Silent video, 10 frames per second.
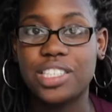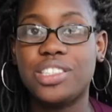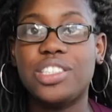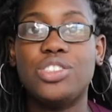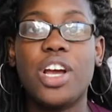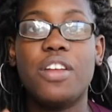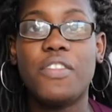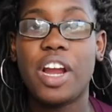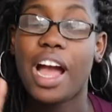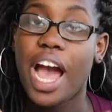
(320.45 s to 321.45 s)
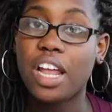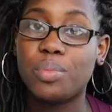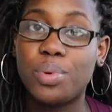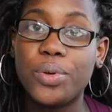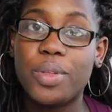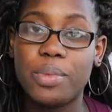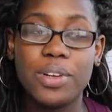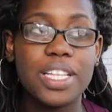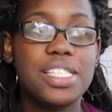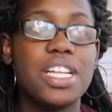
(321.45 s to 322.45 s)
They're still trying to figure out how to pull the
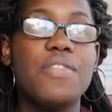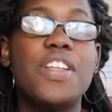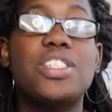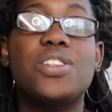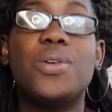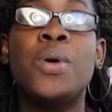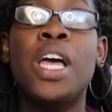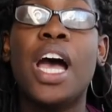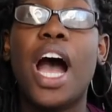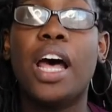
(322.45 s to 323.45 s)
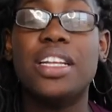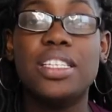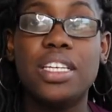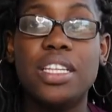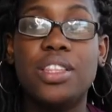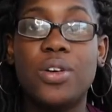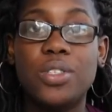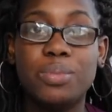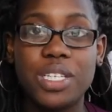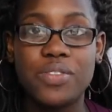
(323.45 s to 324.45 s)
milk and stuff. And so honestly,
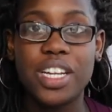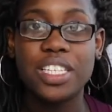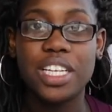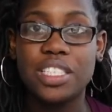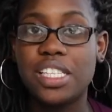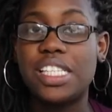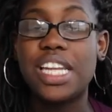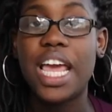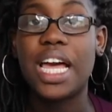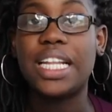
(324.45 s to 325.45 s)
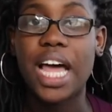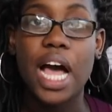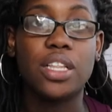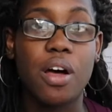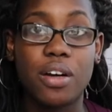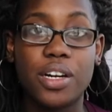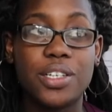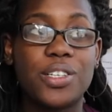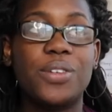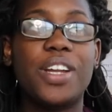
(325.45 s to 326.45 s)
those breastfeeding sessions take a lot longer.
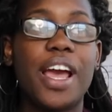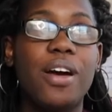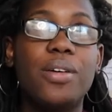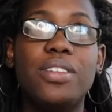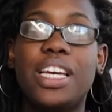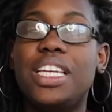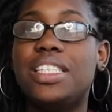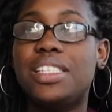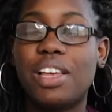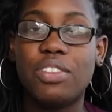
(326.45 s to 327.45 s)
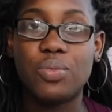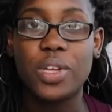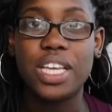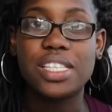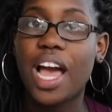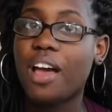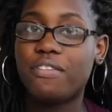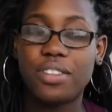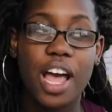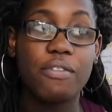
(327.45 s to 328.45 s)
So now that he's seven weeks,
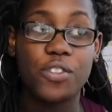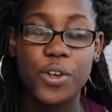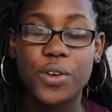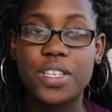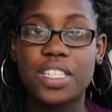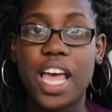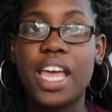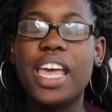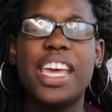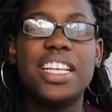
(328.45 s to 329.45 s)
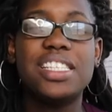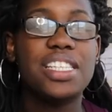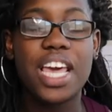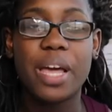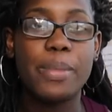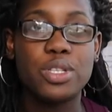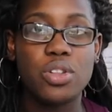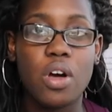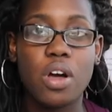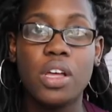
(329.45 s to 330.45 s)
I've, I've noticed that it doesn't take him as
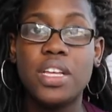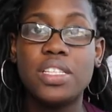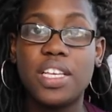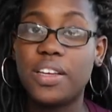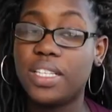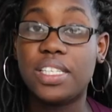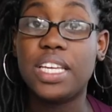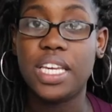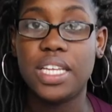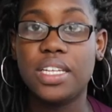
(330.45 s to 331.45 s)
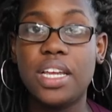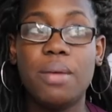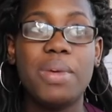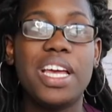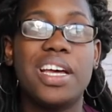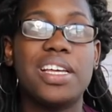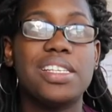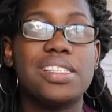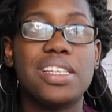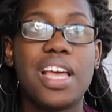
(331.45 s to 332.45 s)
long to, to eat,
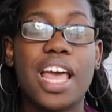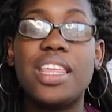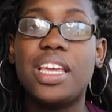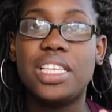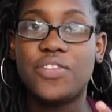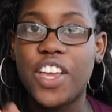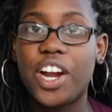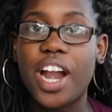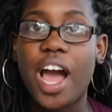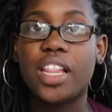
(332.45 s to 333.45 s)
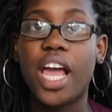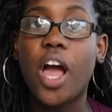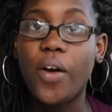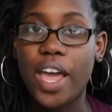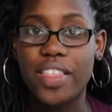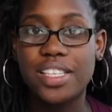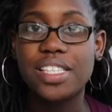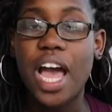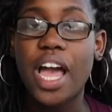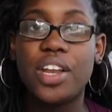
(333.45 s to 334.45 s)
because I think he's figured out like, okay, this is
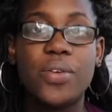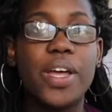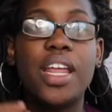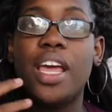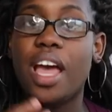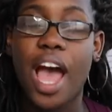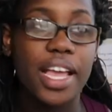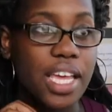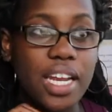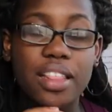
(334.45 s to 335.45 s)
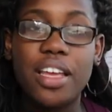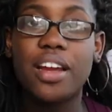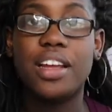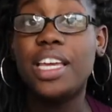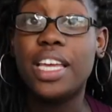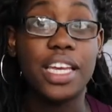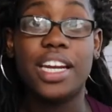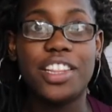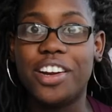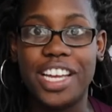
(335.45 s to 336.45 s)
how I do it. I get in there, he can get
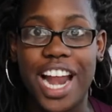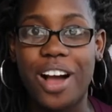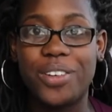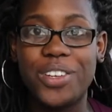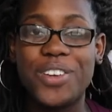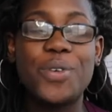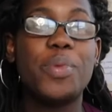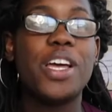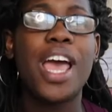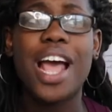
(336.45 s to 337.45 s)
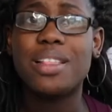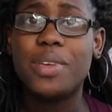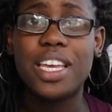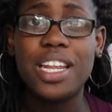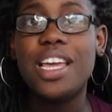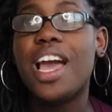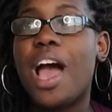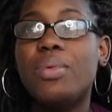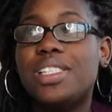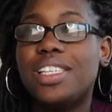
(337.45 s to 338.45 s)
in there and get out, you know. But at the beginning,
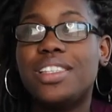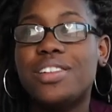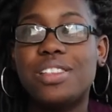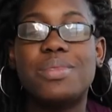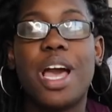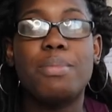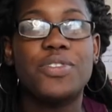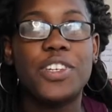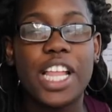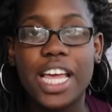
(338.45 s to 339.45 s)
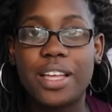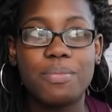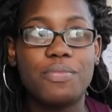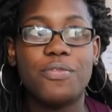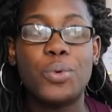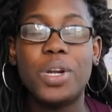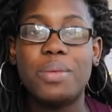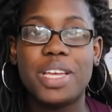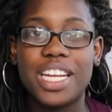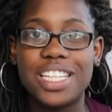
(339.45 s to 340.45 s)
I would sit there sometimes for like
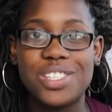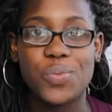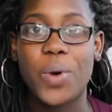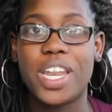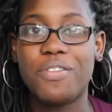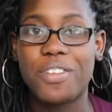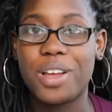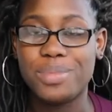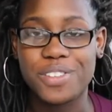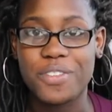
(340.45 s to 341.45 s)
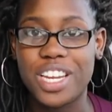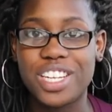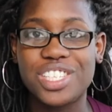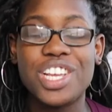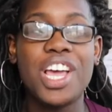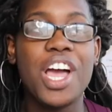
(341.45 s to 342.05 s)
forty minutes waiting for him to finish.